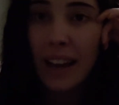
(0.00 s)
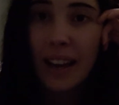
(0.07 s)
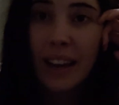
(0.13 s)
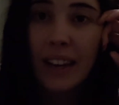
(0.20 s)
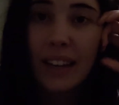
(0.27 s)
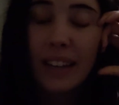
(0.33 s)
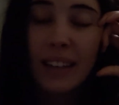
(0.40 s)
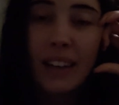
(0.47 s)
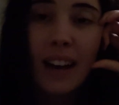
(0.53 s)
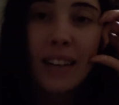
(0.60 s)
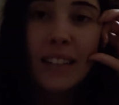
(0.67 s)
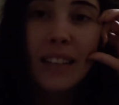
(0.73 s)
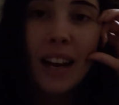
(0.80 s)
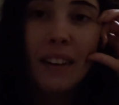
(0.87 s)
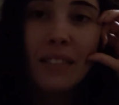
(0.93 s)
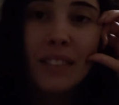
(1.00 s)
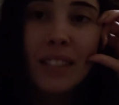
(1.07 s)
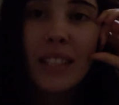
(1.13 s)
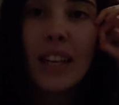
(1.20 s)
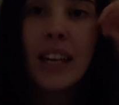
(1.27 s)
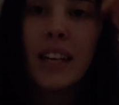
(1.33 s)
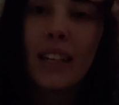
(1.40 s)
And I did have to
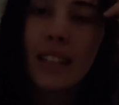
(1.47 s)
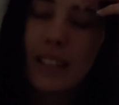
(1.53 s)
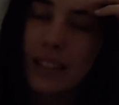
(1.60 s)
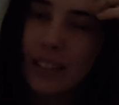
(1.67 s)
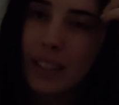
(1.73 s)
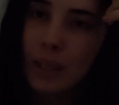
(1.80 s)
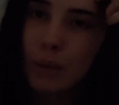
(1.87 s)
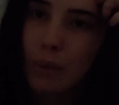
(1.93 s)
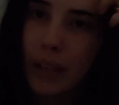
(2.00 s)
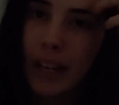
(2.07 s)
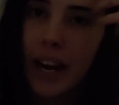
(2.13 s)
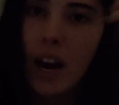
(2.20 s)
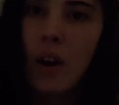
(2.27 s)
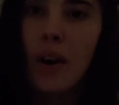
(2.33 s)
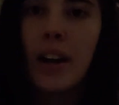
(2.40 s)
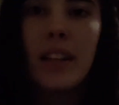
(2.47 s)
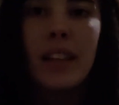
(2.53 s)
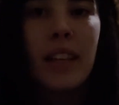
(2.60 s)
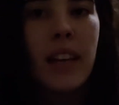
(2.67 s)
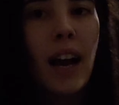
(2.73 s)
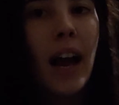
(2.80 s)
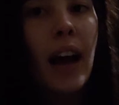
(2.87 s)
take this one out, and
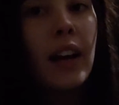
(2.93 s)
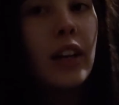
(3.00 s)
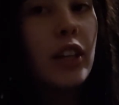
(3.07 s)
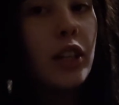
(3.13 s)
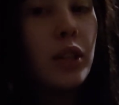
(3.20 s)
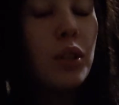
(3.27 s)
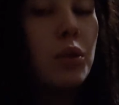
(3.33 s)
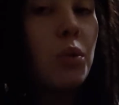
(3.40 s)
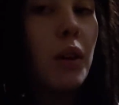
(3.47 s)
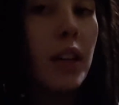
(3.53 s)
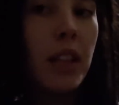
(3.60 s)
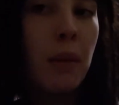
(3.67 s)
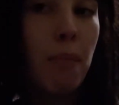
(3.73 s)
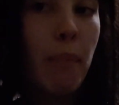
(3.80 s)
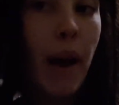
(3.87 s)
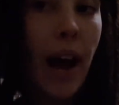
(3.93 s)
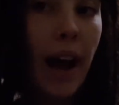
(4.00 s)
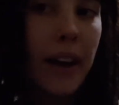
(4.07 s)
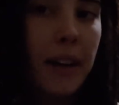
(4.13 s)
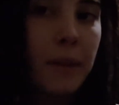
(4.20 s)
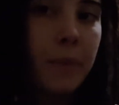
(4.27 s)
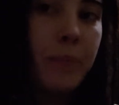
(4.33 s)
then I had a huge one in the
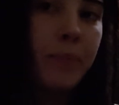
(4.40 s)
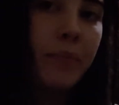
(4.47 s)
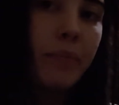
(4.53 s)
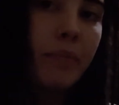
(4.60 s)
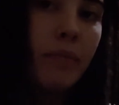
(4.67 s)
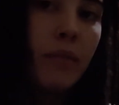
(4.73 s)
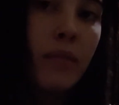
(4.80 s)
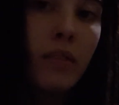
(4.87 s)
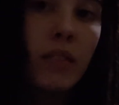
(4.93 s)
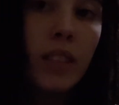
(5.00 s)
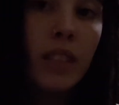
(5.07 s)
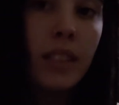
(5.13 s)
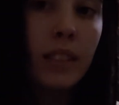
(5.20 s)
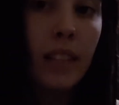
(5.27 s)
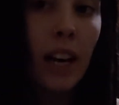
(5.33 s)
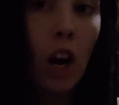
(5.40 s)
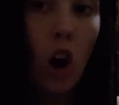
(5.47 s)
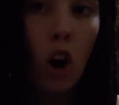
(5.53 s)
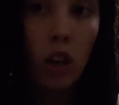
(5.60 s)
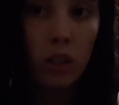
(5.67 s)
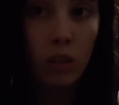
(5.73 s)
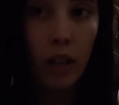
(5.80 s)
back that I
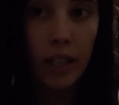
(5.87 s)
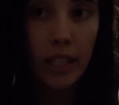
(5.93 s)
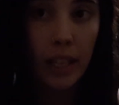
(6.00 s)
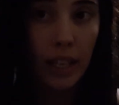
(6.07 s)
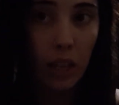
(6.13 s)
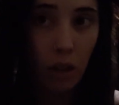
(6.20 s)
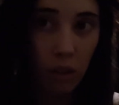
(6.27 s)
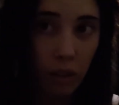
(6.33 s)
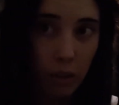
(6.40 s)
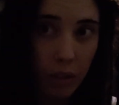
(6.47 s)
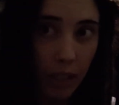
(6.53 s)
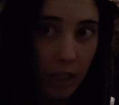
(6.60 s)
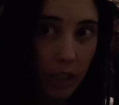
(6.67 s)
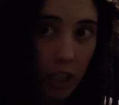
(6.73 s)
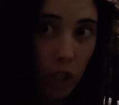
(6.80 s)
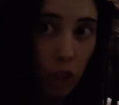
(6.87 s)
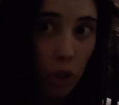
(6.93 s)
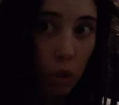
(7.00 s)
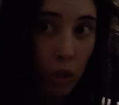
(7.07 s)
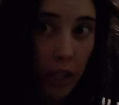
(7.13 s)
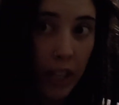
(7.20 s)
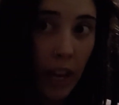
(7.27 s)
also had to take out. It was like these
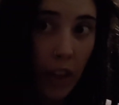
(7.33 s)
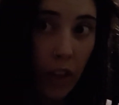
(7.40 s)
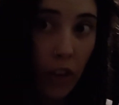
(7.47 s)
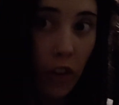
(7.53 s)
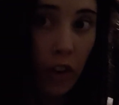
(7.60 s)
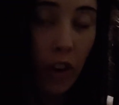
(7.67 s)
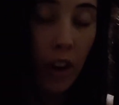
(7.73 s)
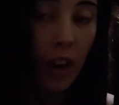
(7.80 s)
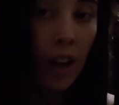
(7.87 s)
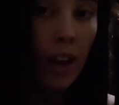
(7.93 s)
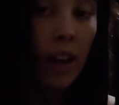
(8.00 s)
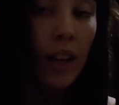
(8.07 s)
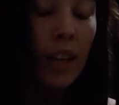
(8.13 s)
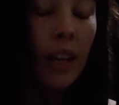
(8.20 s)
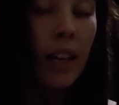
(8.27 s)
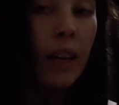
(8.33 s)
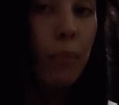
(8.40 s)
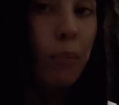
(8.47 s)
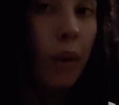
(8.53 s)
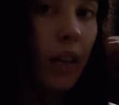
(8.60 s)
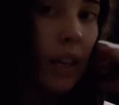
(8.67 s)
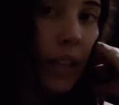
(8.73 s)
two together,
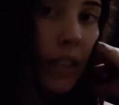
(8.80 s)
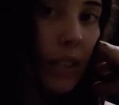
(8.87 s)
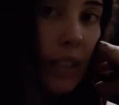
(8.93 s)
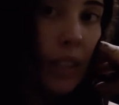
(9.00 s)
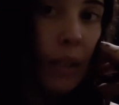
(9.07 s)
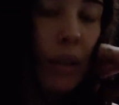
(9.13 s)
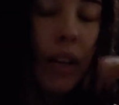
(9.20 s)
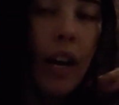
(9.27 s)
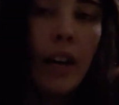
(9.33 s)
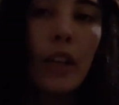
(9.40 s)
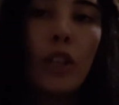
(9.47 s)
but it had a